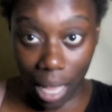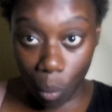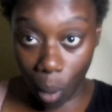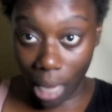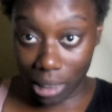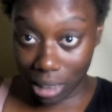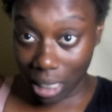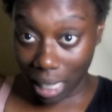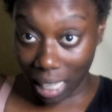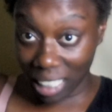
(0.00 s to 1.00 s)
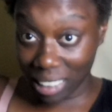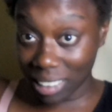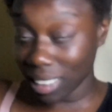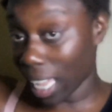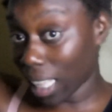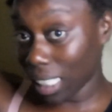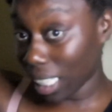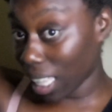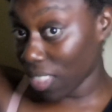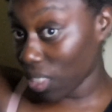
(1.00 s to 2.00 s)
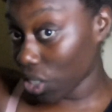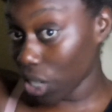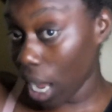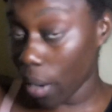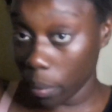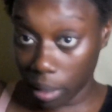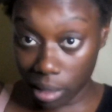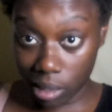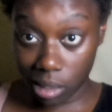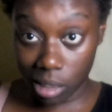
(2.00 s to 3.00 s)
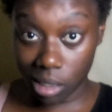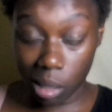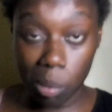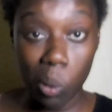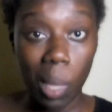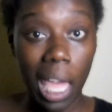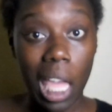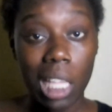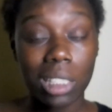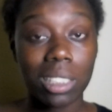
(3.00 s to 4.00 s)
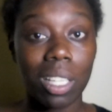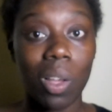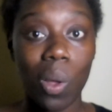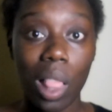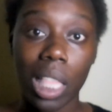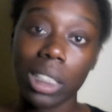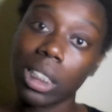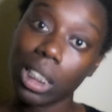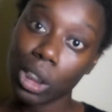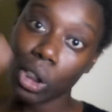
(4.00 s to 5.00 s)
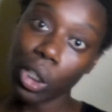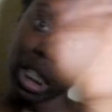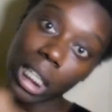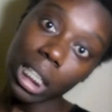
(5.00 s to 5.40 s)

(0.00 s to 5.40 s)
washing and styling in the shower, this TWA. So let's get started.